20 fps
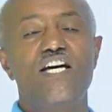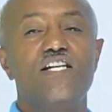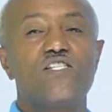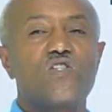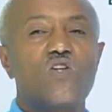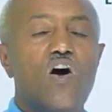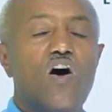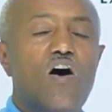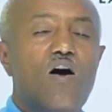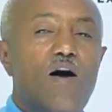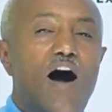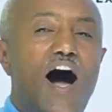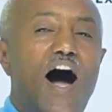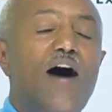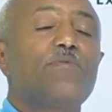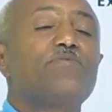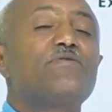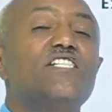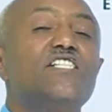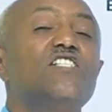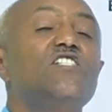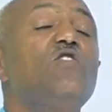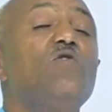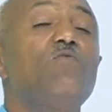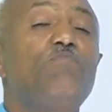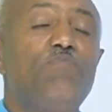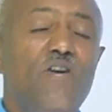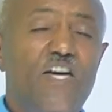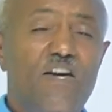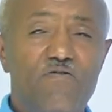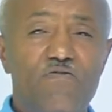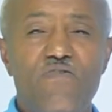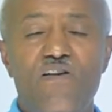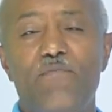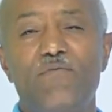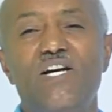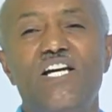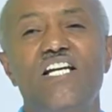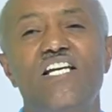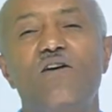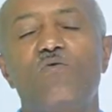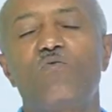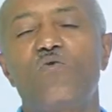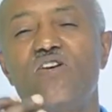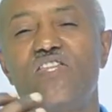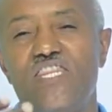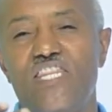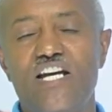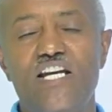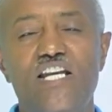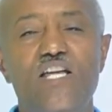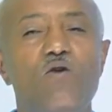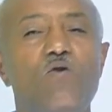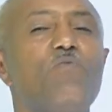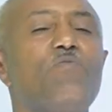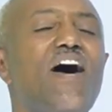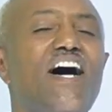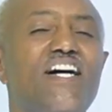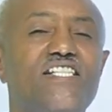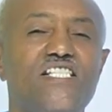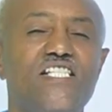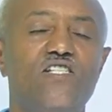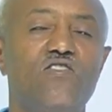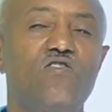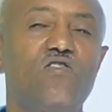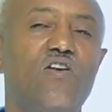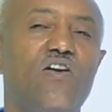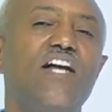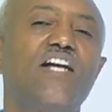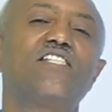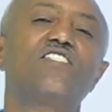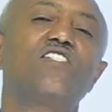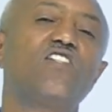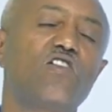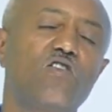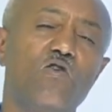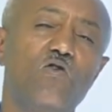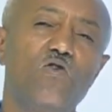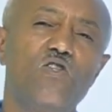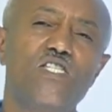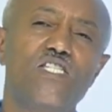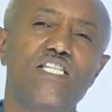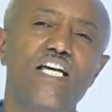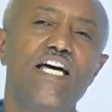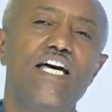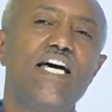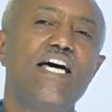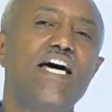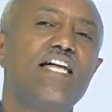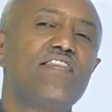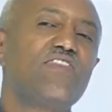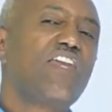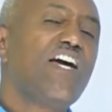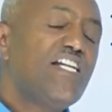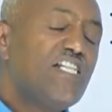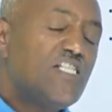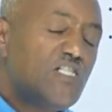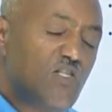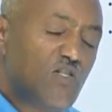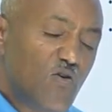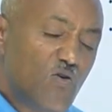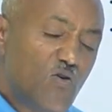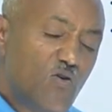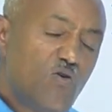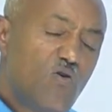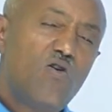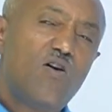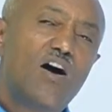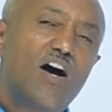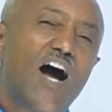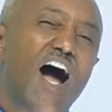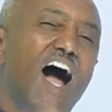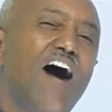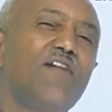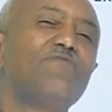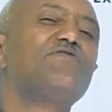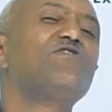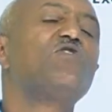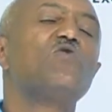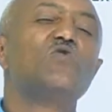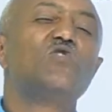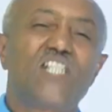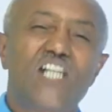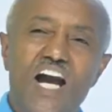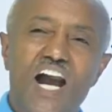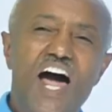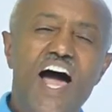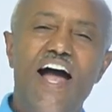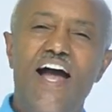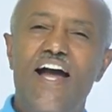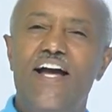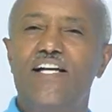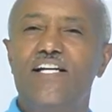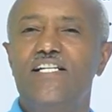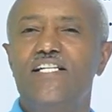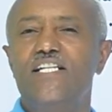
So after you be familiar with the new pattern or else rules, then you have to try